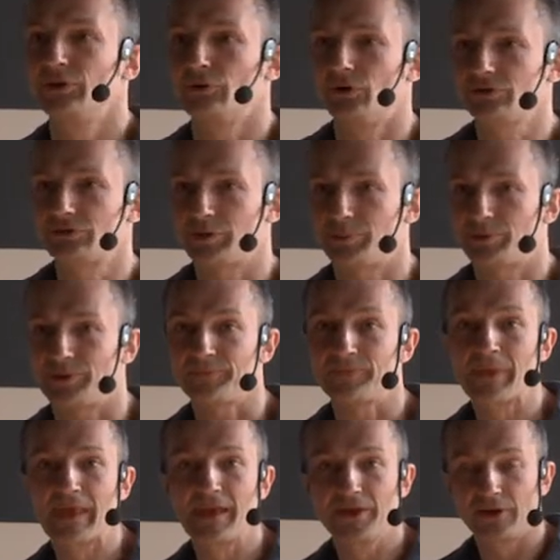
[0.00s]
Otepää,
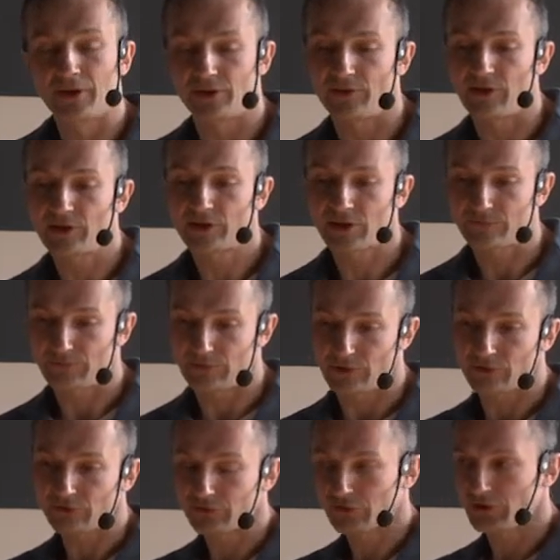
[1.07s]
and they
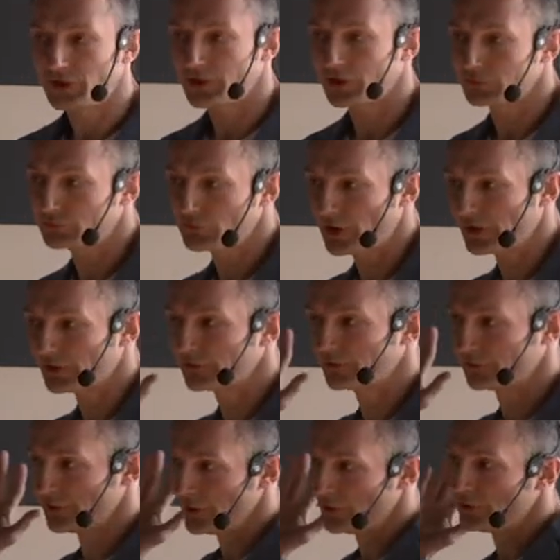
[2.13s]
have skiing tracks